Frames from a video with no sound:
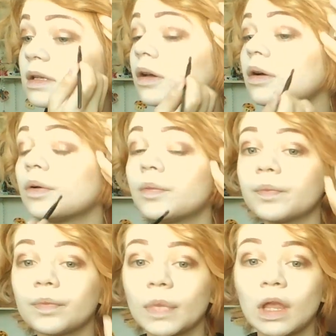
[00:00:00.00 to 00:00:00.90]
So
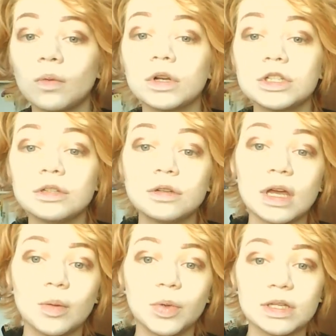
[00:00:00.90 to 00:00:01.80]
once you do
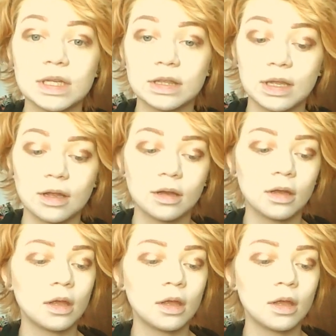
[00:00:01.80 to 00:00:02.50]
that basic thing,